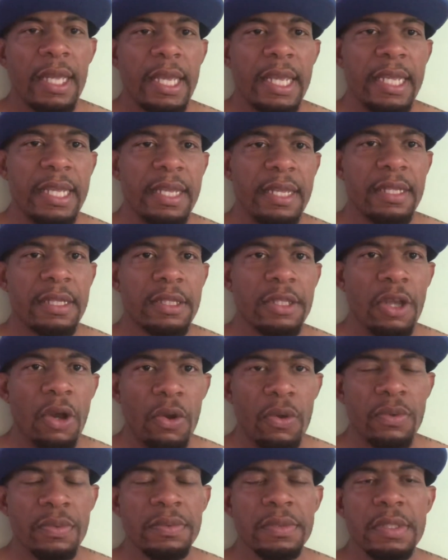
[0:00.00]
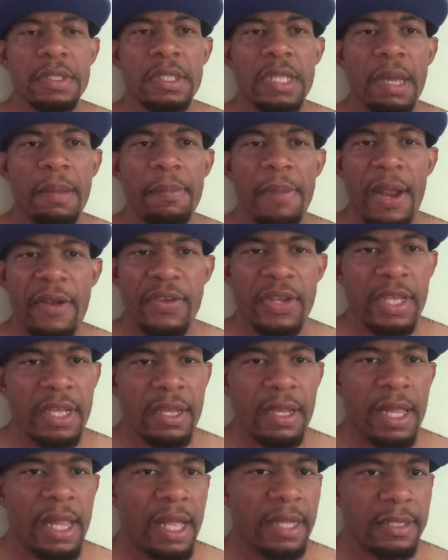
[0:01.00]
he donned the
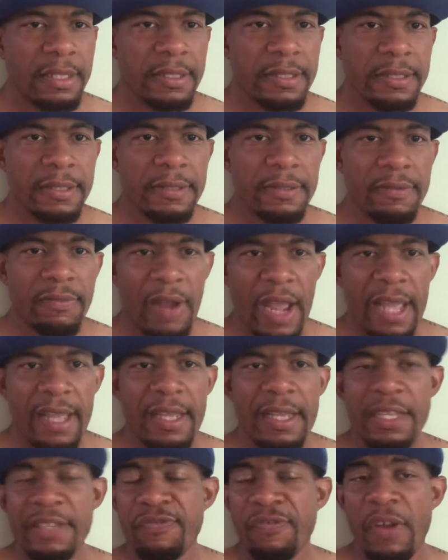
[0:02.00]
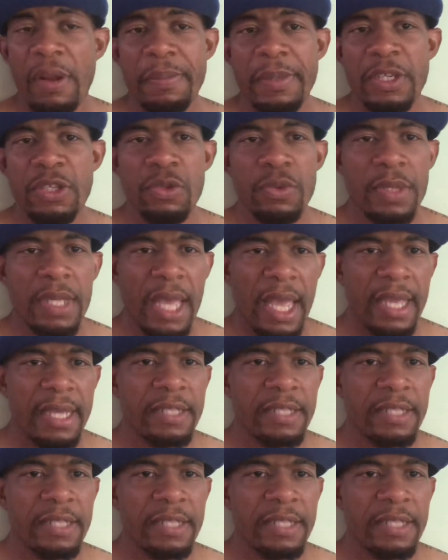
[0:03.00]
American colors, right? He's from the UK.